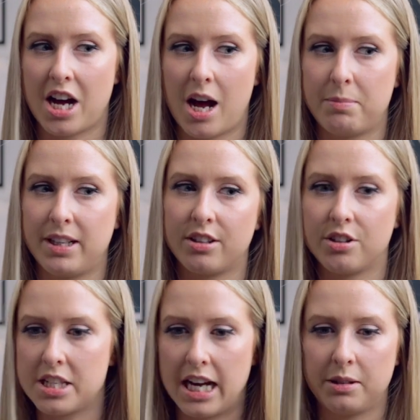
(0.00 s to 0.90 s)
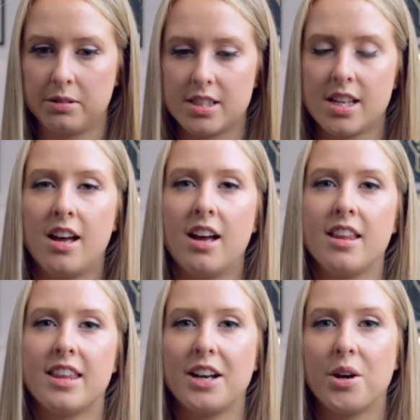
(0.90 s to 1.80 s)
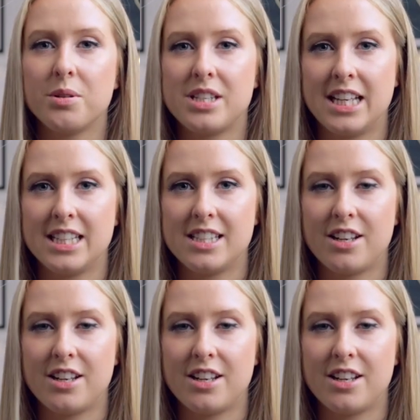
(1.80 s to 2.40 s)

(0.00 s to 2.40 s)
carpet cutouts, they noticed